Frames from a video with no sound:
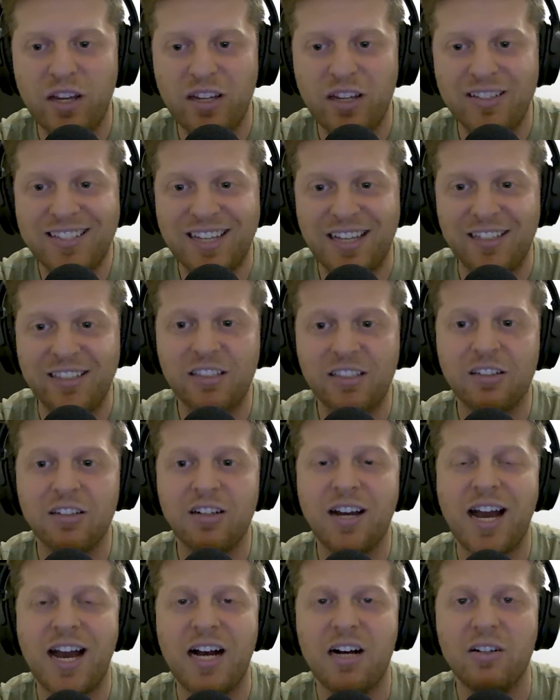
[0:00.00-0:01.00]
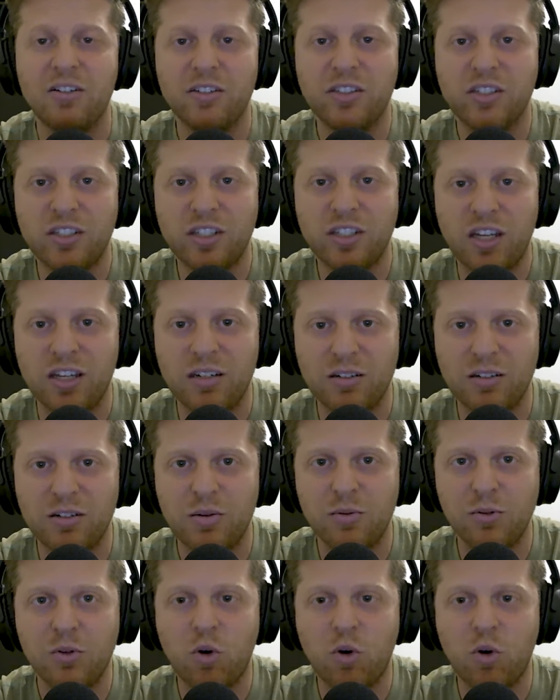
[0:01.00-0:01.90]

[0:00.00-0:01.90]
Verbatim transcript: selling her house and